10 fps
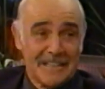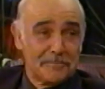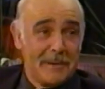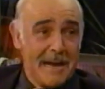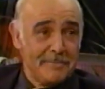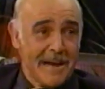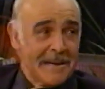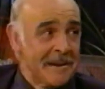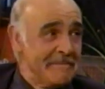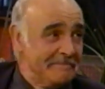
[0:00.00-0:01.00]
Batman.
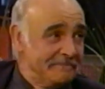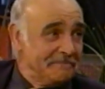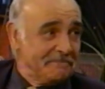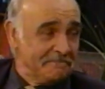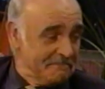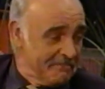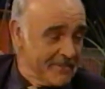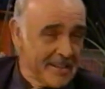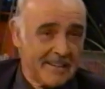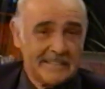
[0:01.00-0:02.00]
Like Batman.
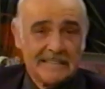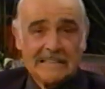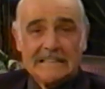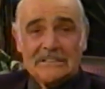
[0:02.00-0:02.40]
Well, let's, let's talk